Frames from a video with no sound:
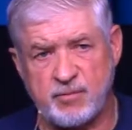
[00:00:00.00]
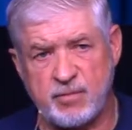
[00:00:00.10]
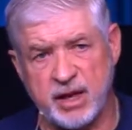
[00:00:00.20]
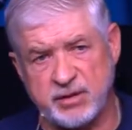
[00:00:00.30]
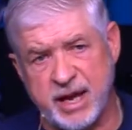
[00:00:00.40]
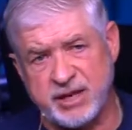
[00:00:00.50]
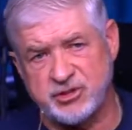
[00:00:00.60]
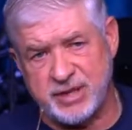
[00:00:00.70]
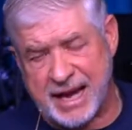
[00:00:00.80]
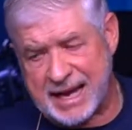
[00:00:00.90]
It takes
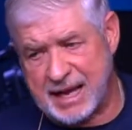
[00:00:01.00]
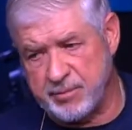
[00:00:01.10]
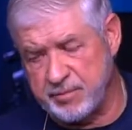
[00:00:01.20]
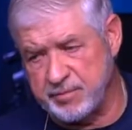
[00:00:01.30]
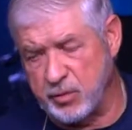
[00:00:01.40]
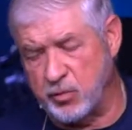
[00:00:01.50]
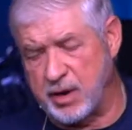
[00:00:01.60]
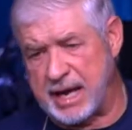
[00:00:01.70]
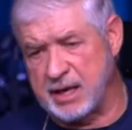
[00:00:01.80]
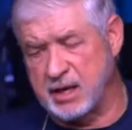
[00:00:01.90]
time, and we're
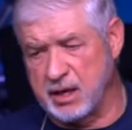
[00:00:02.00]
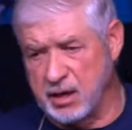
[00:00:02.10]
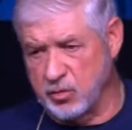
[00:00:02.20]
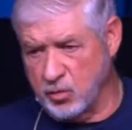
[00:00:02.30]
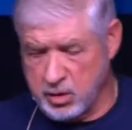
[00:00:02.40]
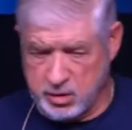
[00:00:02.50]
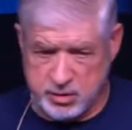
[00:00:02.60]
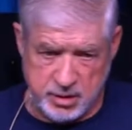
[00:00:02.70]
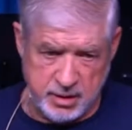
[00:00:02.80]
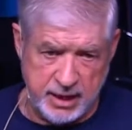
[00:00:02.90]
adding another word
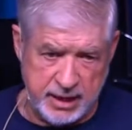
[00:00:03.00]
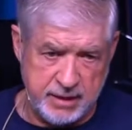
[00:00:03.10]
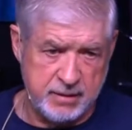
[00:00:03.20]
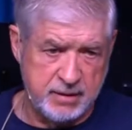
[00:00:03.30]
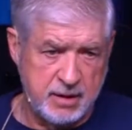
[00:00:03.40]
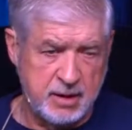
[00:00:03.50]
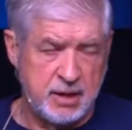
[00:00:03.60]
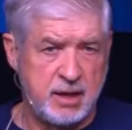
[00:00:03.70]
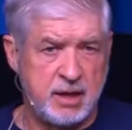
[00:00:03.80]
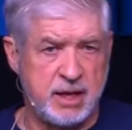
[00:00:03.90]
today.
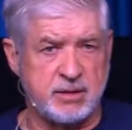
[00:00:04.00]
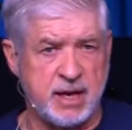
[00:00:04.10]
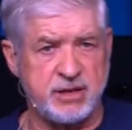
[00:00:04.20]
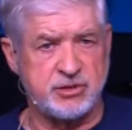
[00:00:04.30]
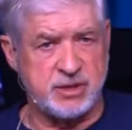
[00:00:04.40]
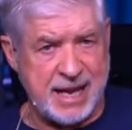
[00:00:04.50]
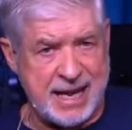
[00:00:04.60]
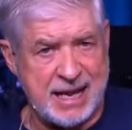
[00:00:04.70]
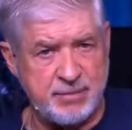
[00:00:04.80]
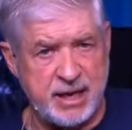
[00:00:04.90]
It takes
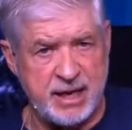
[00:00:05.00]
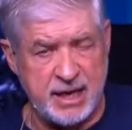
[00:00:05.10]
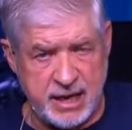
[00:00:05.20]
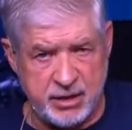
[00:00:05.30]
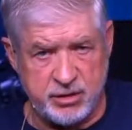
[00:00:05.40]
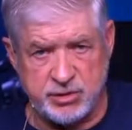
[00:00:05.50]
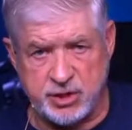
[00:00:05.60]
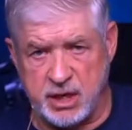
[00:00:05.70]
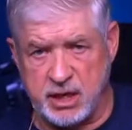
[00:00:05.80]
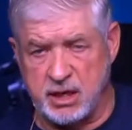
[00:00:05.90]
time and
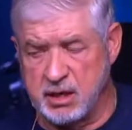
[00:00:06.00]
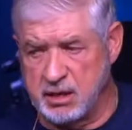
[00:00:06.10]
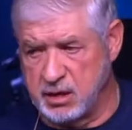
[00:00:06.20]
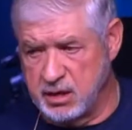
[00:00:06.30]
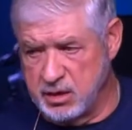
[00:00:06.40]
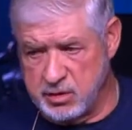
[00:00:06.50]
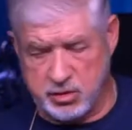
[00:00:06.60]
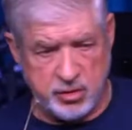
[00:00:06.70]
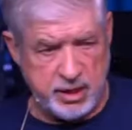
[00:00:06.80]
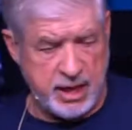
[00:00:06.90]
energy to
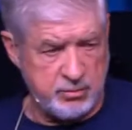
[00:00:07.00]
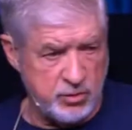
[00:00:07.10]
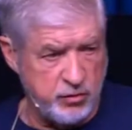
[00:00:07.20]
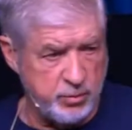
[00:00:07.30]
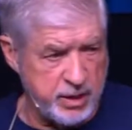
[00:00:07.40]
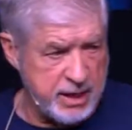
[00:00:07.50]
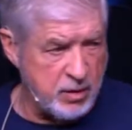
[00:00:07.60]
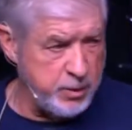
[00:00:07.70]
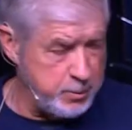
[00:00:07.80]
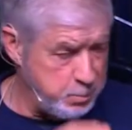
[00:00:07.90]
create movement. Now,
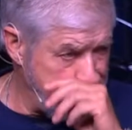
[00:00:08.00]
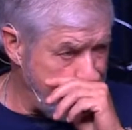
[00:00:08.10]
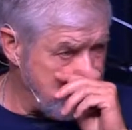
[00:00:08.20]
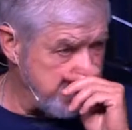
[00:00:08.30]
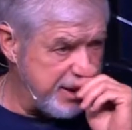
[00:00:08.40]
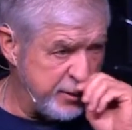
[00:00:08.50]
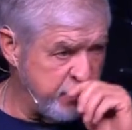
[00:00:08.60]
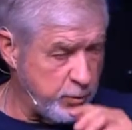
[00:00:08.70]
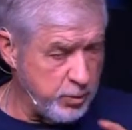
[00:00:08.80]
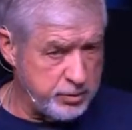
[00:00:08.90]
we've been talking about the
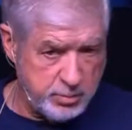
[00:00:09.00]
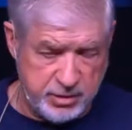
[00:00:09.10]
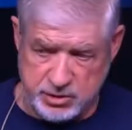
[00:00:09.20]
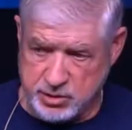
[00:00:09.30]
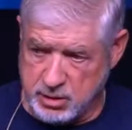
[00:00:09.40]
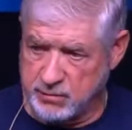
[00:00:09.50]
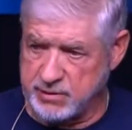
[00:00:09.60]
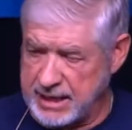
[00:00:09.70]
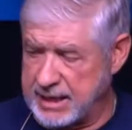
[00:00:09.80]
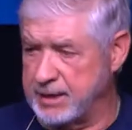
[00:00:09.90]
fourth dimension of
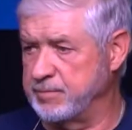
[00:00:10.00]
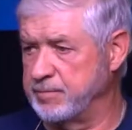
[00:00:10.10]
time.